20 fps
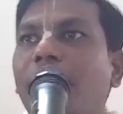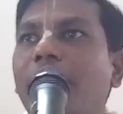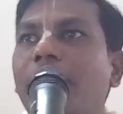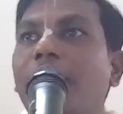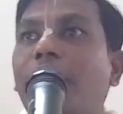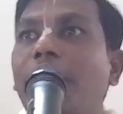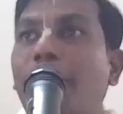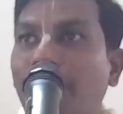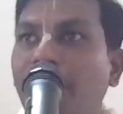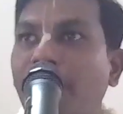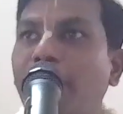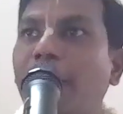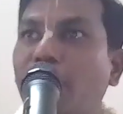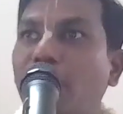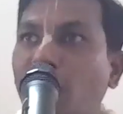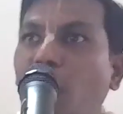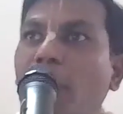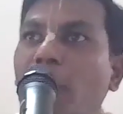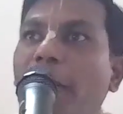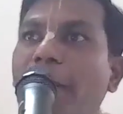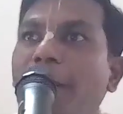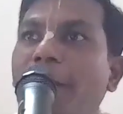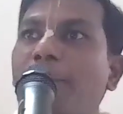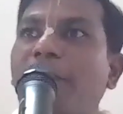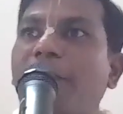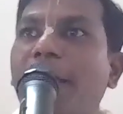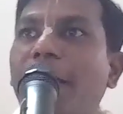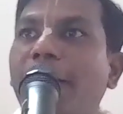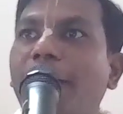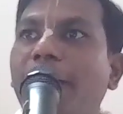His stepmother scolded
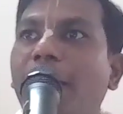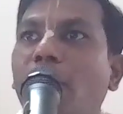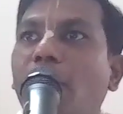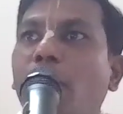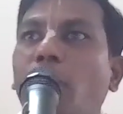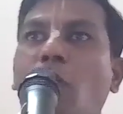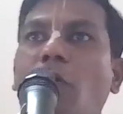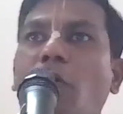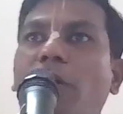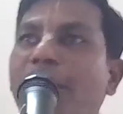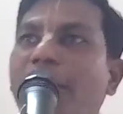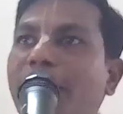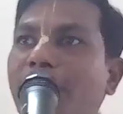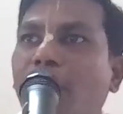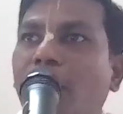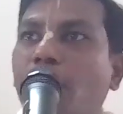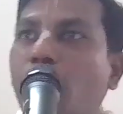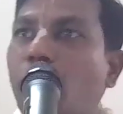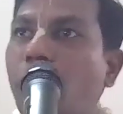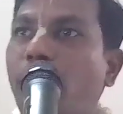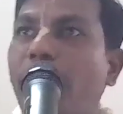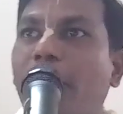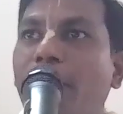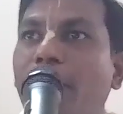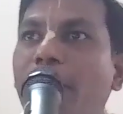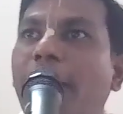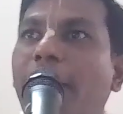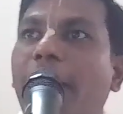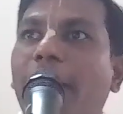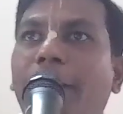him saying that you don't deserve to
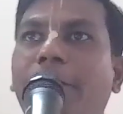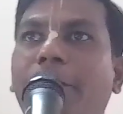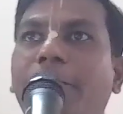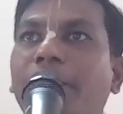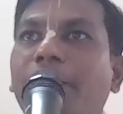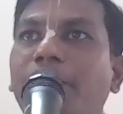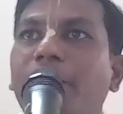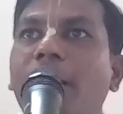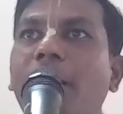become a king.